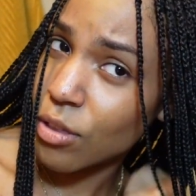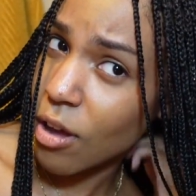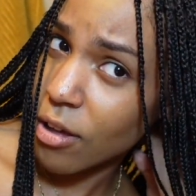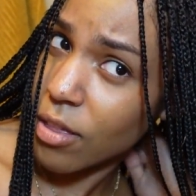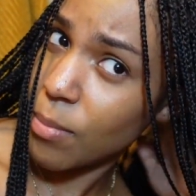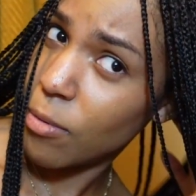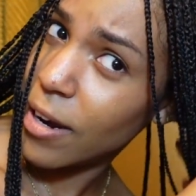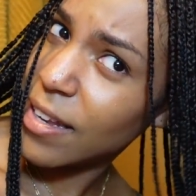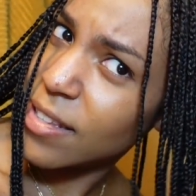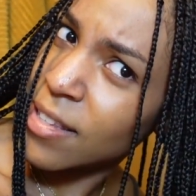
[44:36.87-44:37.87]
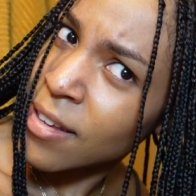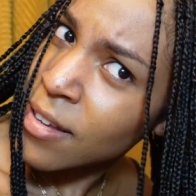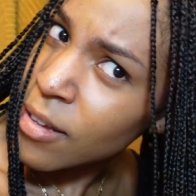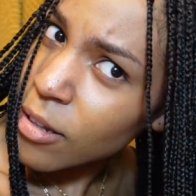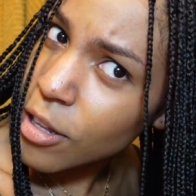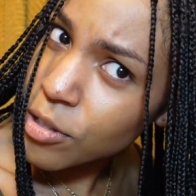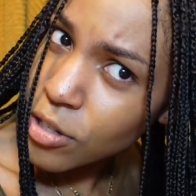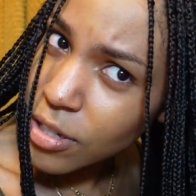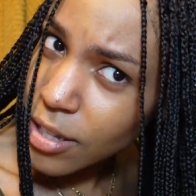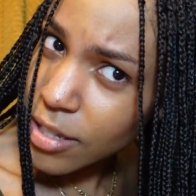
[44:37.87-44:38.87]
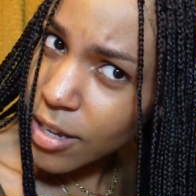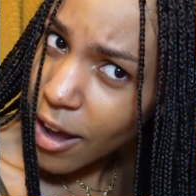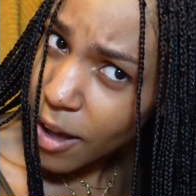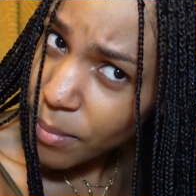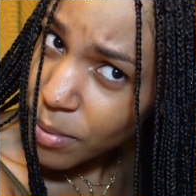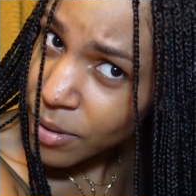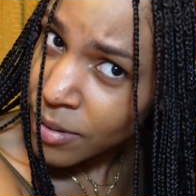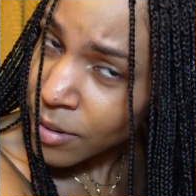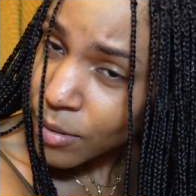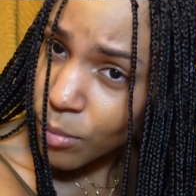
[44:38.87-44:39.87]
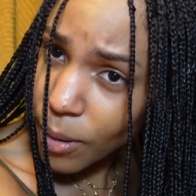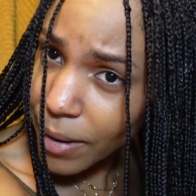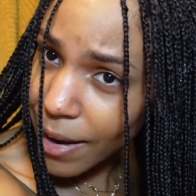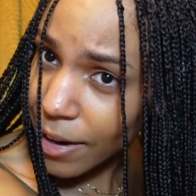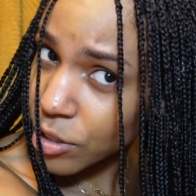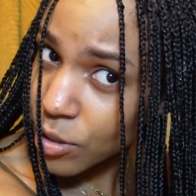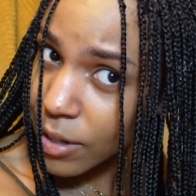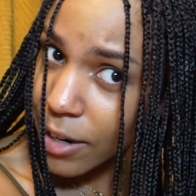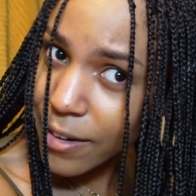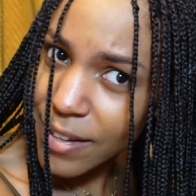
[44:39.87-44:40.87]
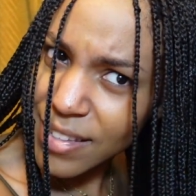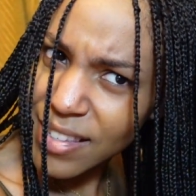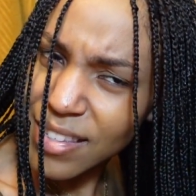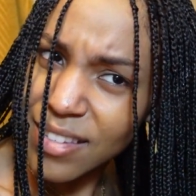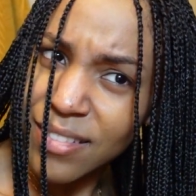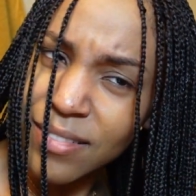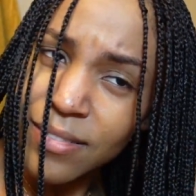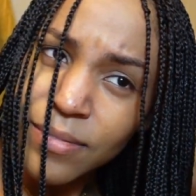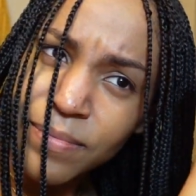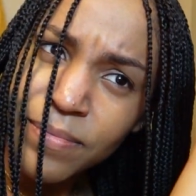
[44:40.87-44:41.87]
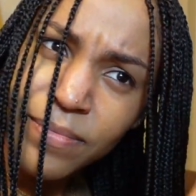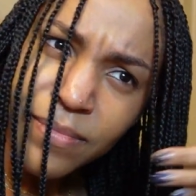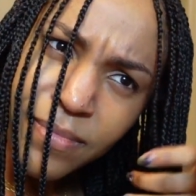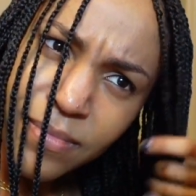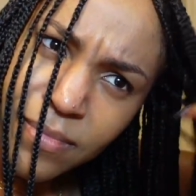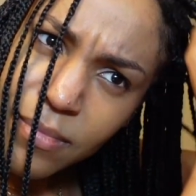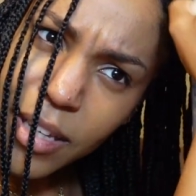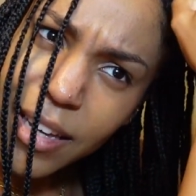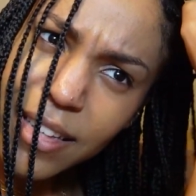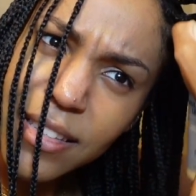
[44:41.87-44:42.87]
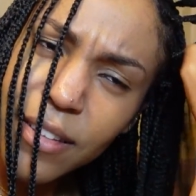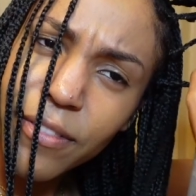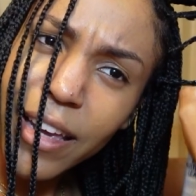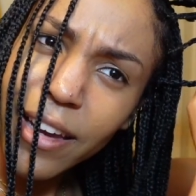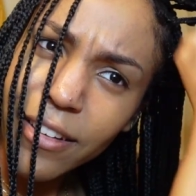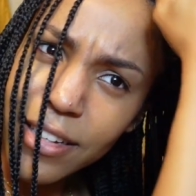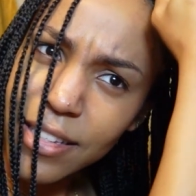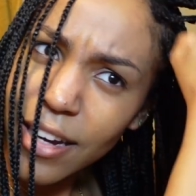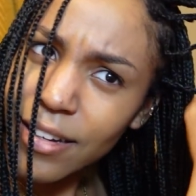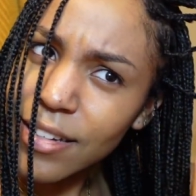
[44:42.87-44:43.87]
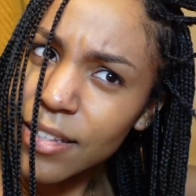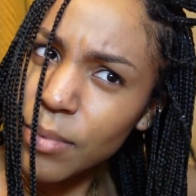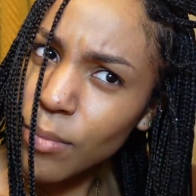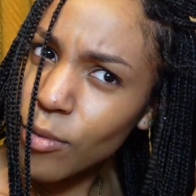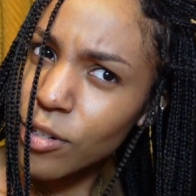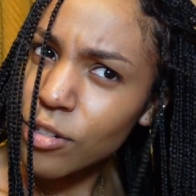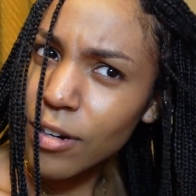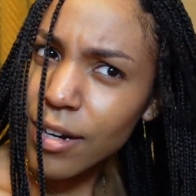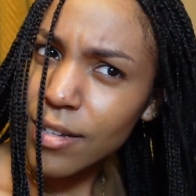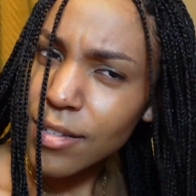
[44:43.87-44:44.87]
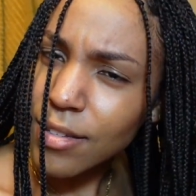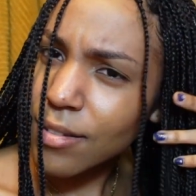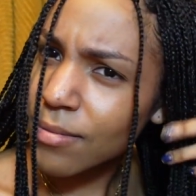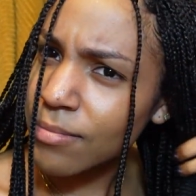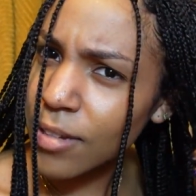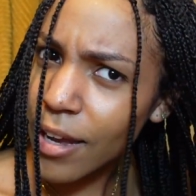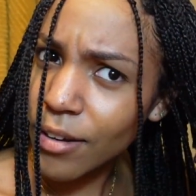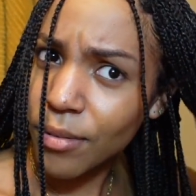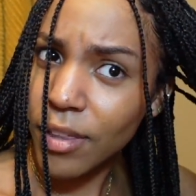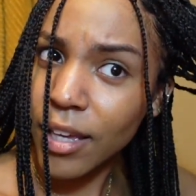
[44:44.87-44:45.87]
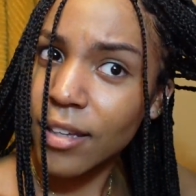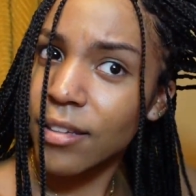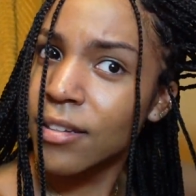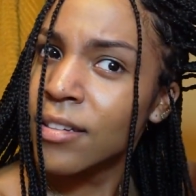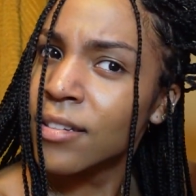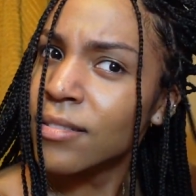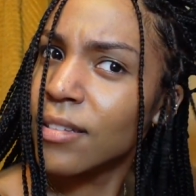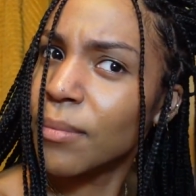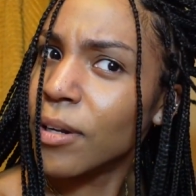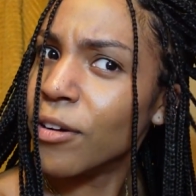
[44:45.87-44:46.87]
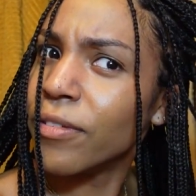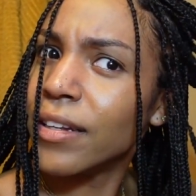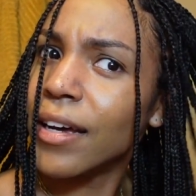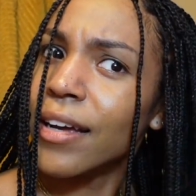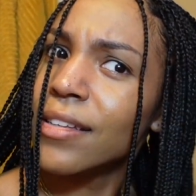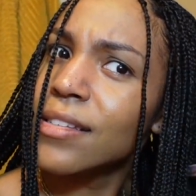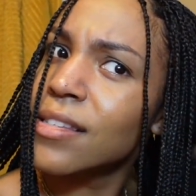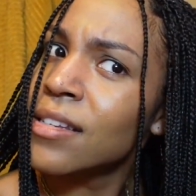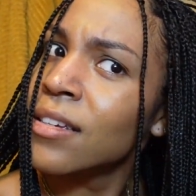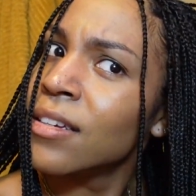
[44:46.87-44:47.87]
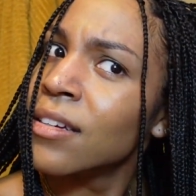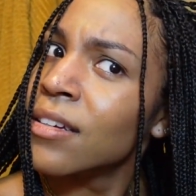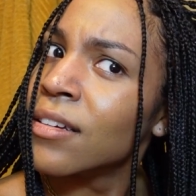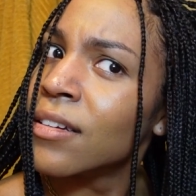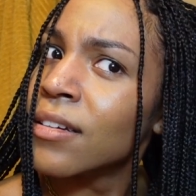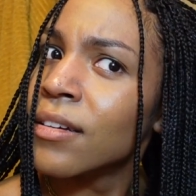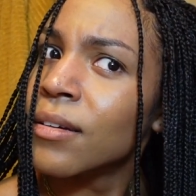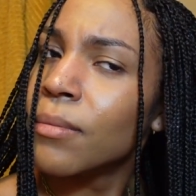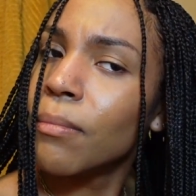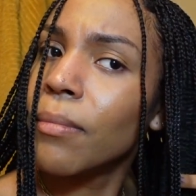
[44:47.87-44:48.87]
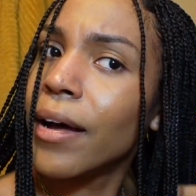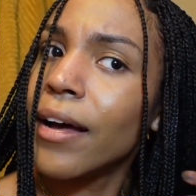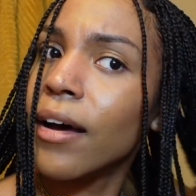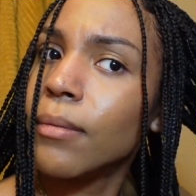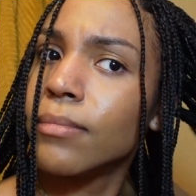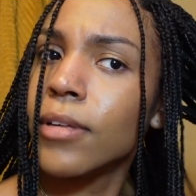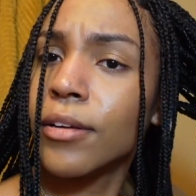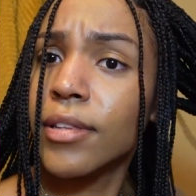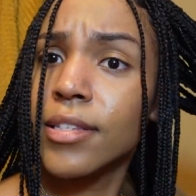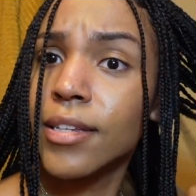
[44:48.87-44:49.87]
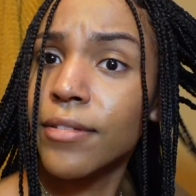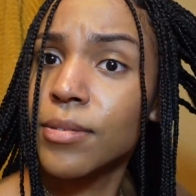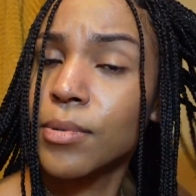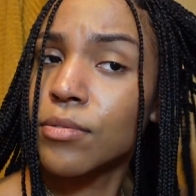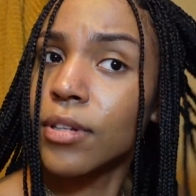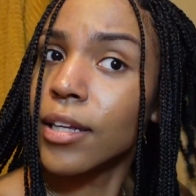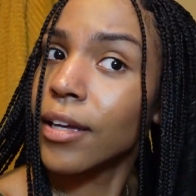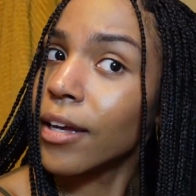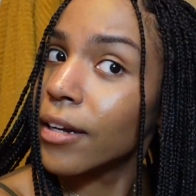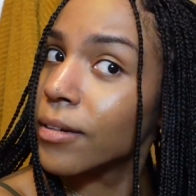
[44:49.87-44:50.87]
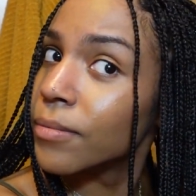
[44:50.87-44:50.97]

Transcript: on the braids closer to the top where my actual hair is, because the fake hair does not need to be moisturized, I don't think. Let me know if it does. But oh, this stuff smells really good.